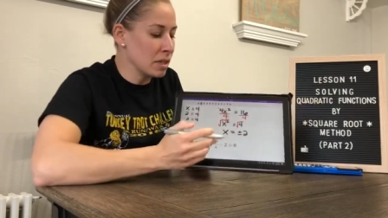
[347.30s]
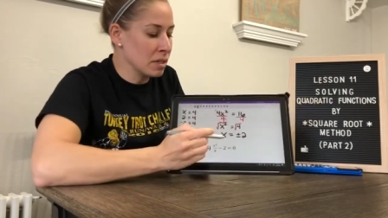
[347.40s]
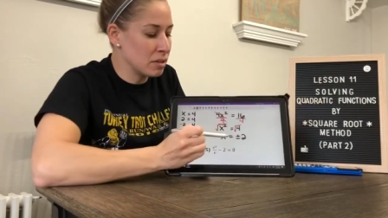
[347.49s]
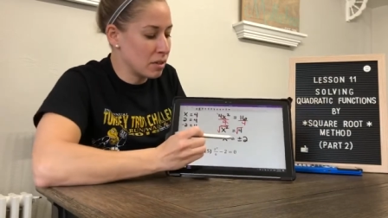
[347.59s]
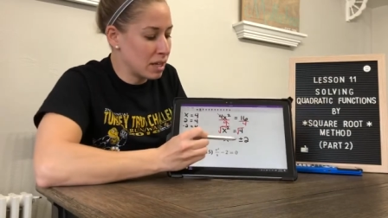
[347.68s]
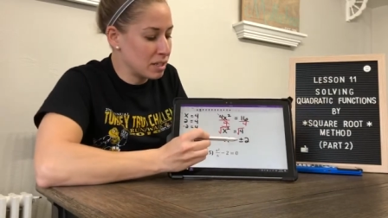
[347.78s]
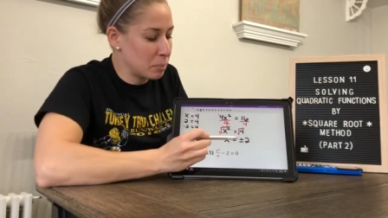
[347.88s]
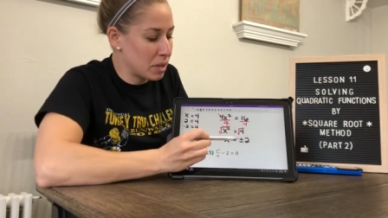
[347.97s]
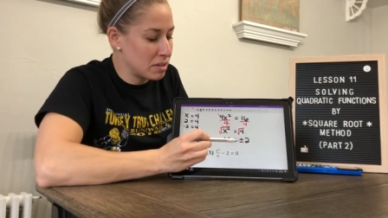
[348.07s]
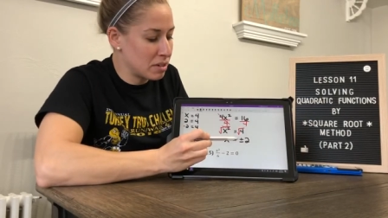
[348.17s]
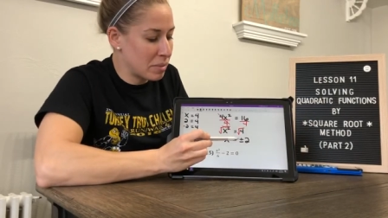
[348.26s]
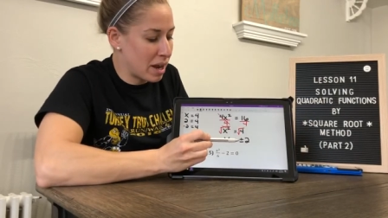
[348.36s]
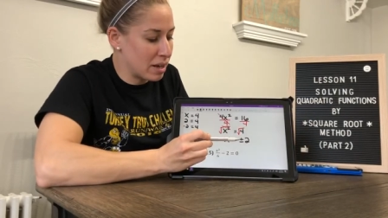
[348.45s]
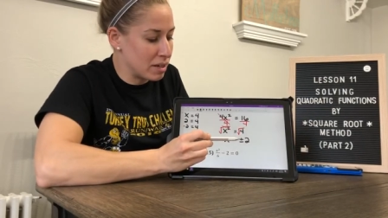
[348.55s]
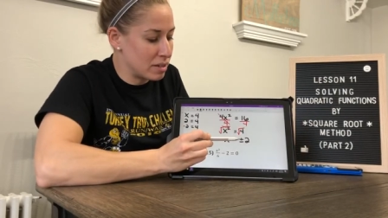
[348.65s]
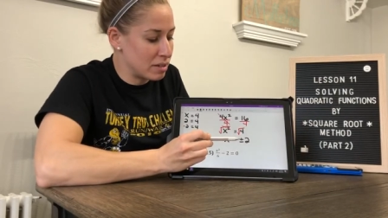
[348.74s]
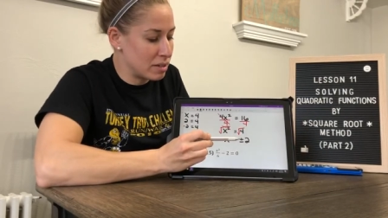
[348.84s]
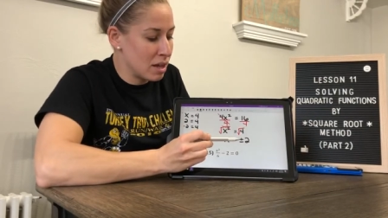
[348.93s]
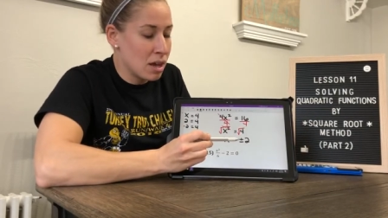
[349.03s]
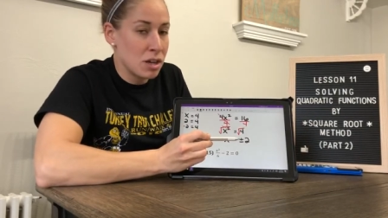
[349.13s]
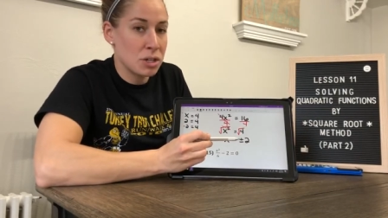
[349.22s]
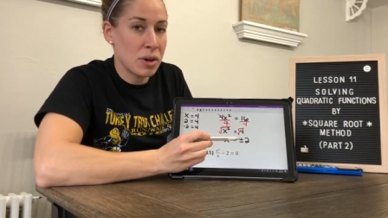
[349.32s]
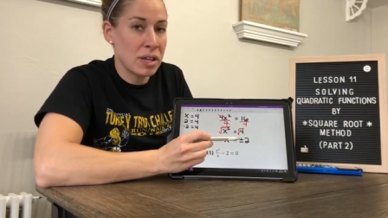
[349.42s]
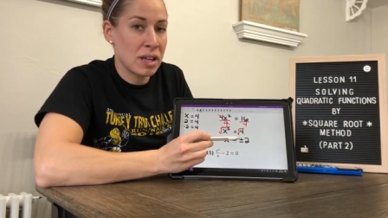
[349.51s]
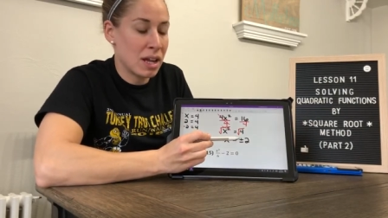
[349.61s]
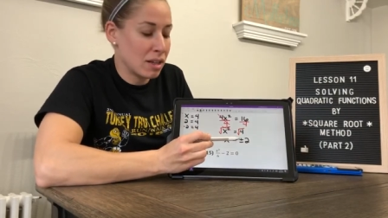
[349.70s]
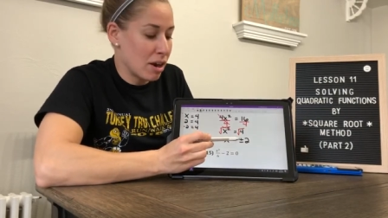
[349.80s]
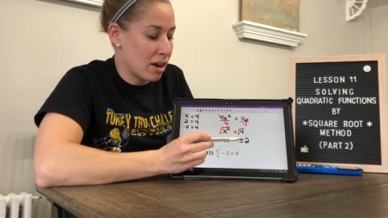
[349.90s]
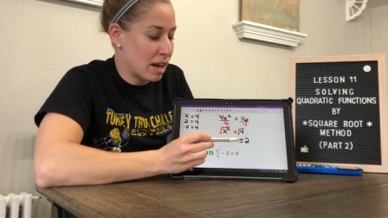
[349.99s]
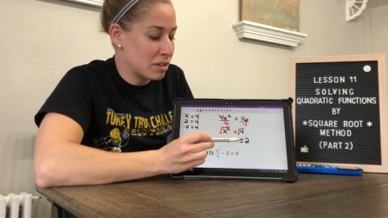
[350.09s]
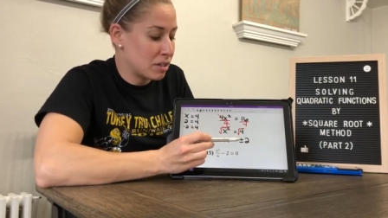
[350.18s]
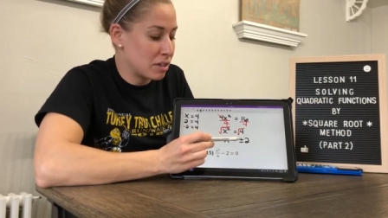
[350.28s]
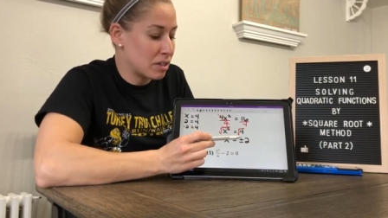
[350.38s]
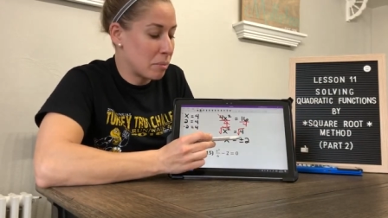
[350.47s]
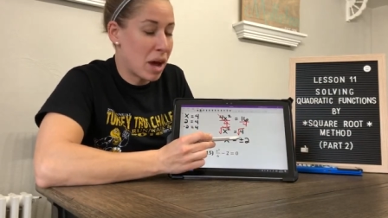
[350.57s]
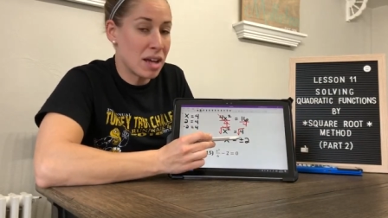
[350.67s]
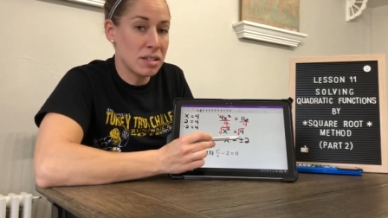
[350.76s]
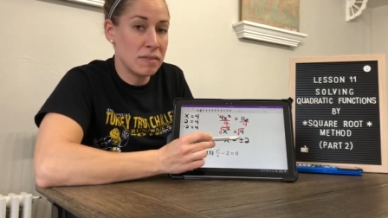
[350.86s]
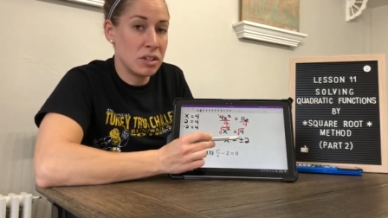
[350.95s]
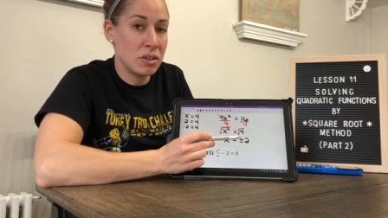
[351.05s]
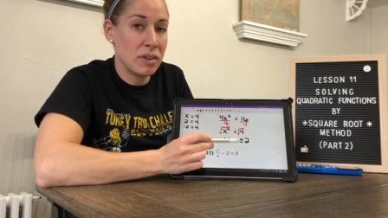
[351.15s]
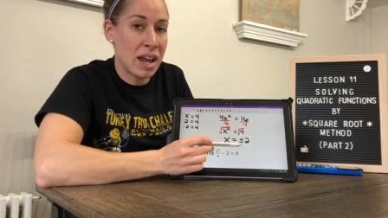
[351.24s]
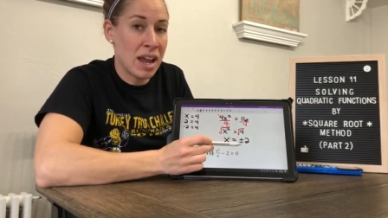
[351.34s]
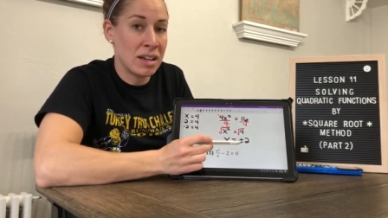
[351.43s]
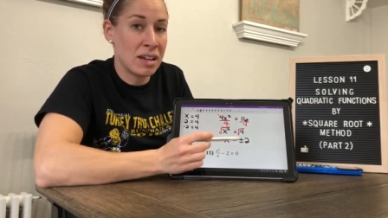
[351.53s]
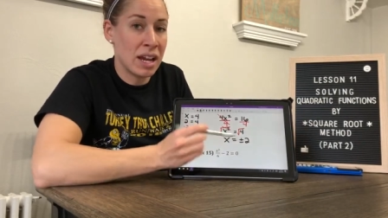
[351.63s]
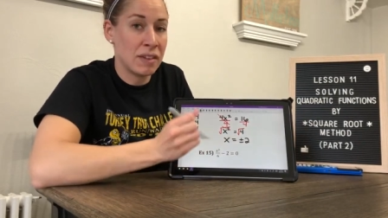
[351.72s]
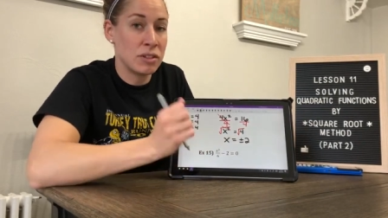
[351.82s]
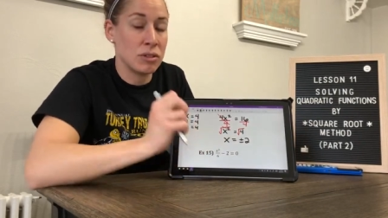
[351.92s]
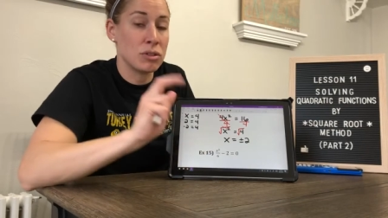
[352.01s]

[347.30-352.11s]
So that's plus or minus, showing that our answer is a +2 and a -2.